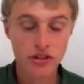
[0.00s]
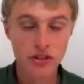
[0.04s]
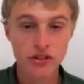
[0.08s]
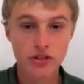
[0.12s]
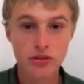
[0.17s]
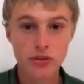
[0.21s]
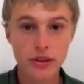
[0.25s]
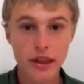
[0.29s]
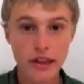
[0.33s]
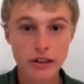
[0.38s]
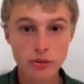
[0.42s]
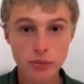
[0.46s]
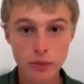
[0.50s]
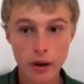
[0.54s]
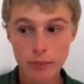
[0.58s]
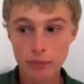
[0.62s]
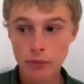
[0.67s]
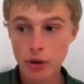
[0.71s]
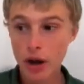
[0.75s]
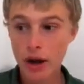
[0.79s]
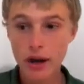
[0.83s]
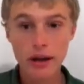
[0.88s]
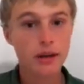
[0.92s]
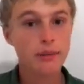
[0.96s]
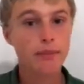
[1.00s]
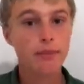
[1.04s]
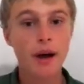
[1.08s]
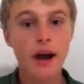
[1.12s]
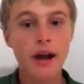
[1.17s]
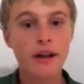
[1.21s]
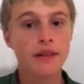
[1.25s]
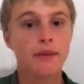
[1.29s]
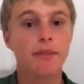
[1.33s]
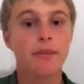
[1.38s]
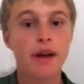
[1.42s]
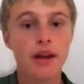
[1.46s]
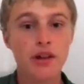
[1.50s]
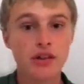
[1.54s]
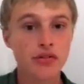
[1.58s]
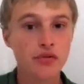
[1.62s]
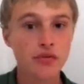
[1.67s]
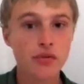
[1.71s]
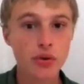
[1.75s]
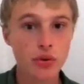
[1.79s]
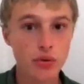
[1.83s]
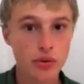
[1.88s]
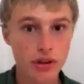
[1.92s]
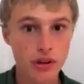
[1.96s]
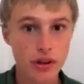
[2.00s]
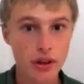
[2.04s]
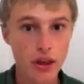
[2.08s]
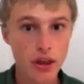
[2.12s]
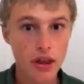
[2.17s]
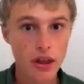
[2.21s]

And so that's why I'm talking, buying the best food.